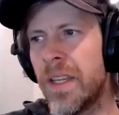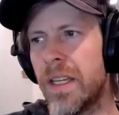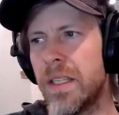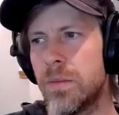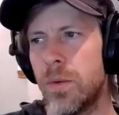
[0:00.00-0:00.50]

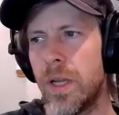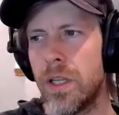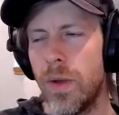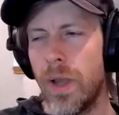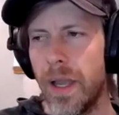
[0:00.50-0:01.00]
is when
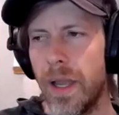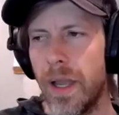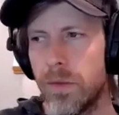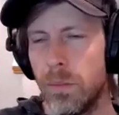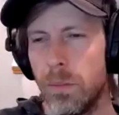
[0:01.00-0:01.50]
you
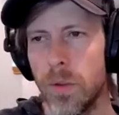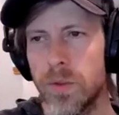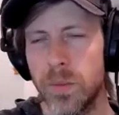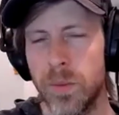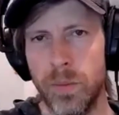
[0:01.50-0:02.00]
have
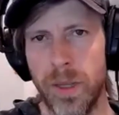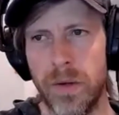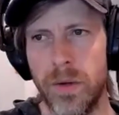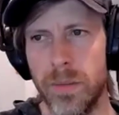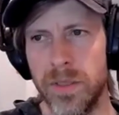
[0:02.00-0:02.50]
multiple
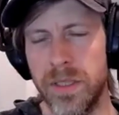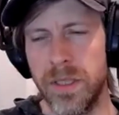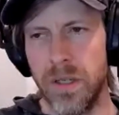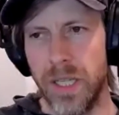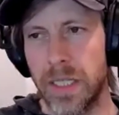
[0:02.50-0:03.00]
panoramas and
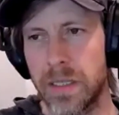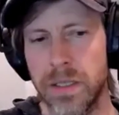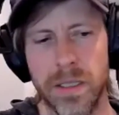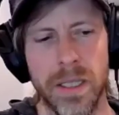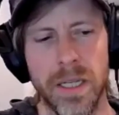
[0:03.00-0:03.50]
they're linked.
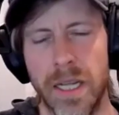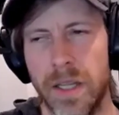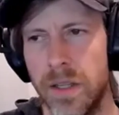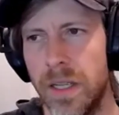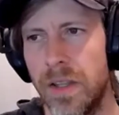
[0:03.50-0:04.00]

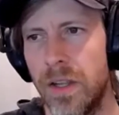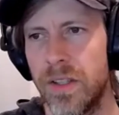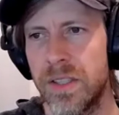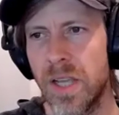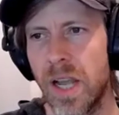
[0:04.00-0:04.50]
And
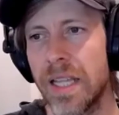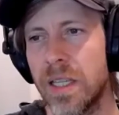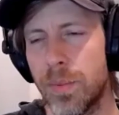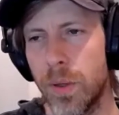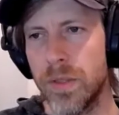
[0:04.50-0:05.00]
this is
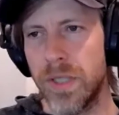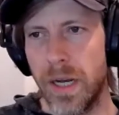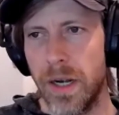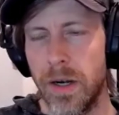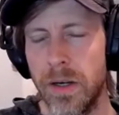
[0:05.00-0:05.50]
highly prone to
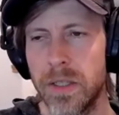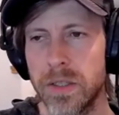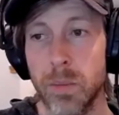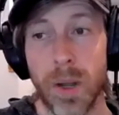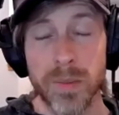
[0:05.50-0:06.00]
error.
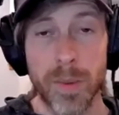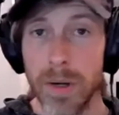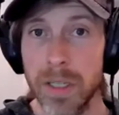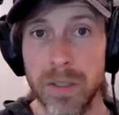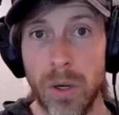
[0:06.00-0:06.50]
So Box
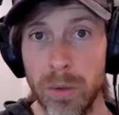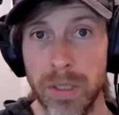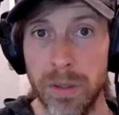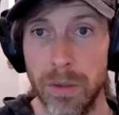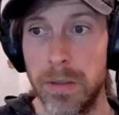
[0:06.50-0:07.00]
Brownie can
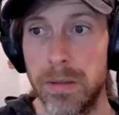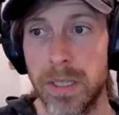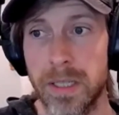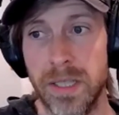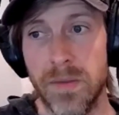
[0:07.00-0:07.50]
totally do it
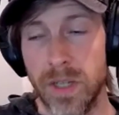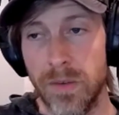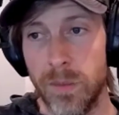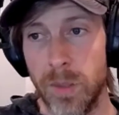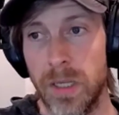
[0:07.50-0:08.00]
because they've done
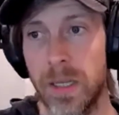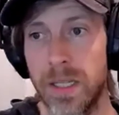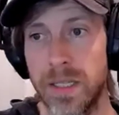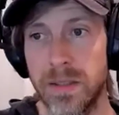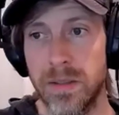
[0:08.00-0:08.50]
it for me, and
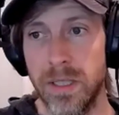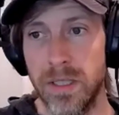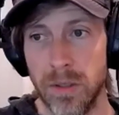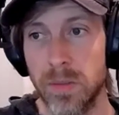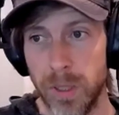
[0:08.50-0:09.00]

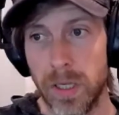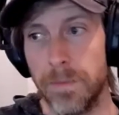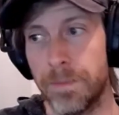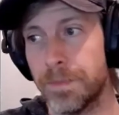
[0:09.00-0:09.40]
it looks pretty good.